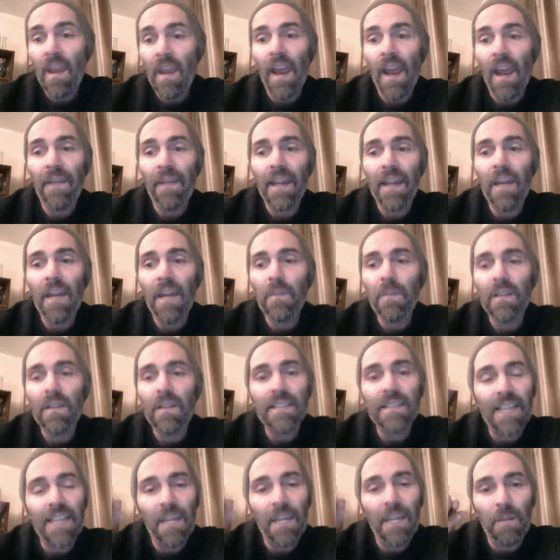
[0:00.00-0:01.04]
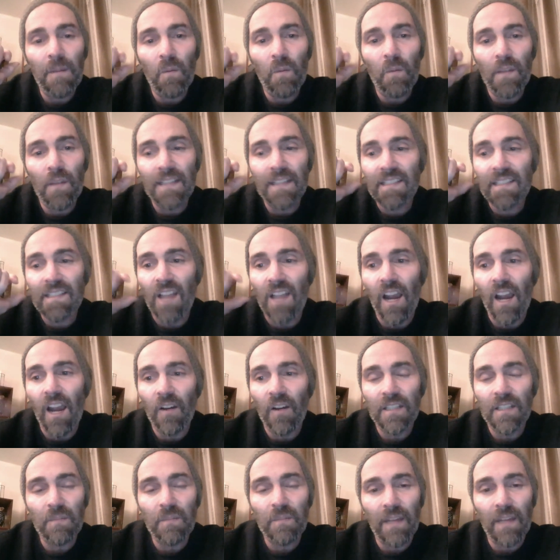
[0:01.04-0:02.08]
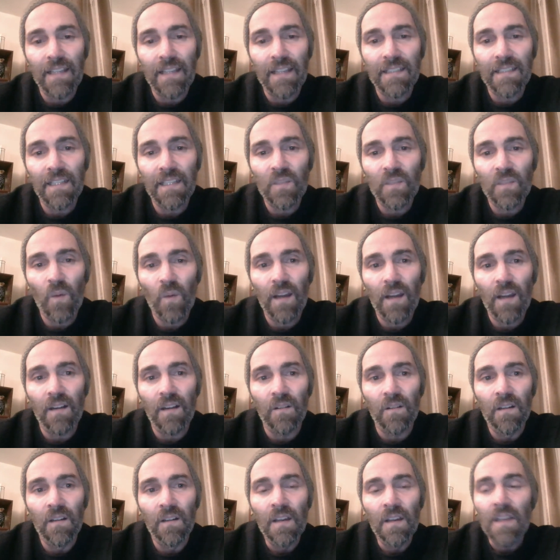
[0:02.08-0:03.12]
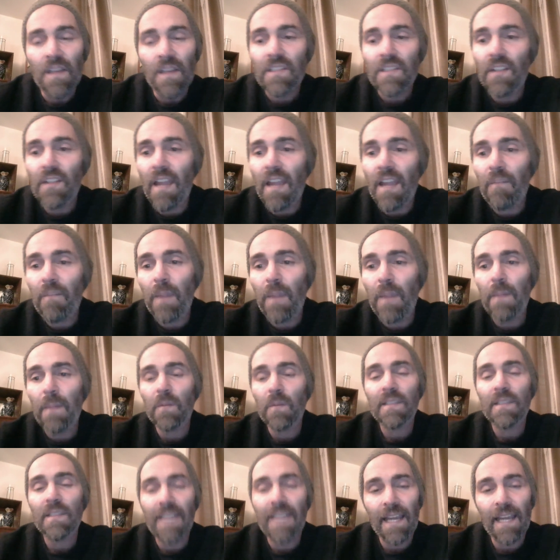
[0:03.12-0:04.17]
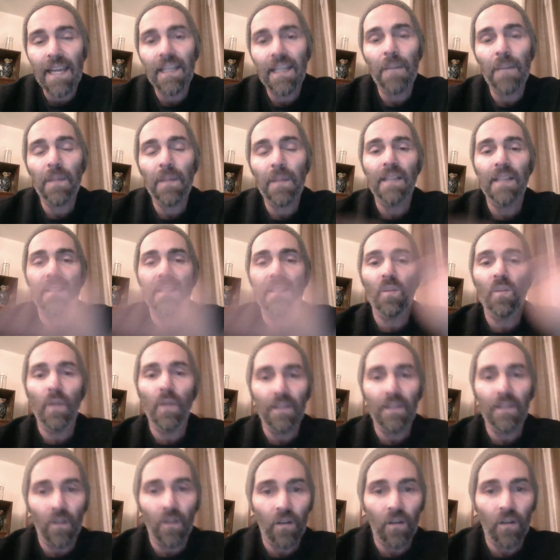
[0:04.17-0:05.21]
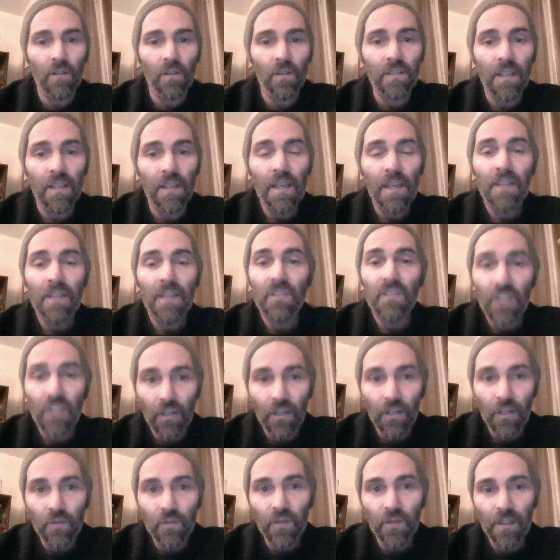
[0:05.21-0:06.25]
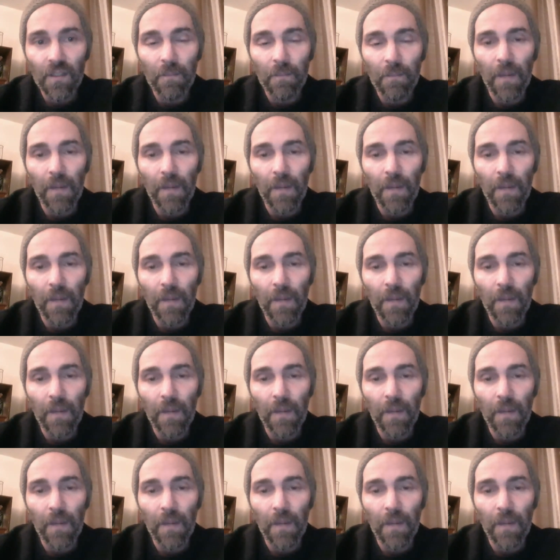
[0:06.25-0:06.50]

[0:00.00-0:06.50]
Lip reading: and the ambulance came in with its sirens blazing as well. So you have people standing up against the windows, children and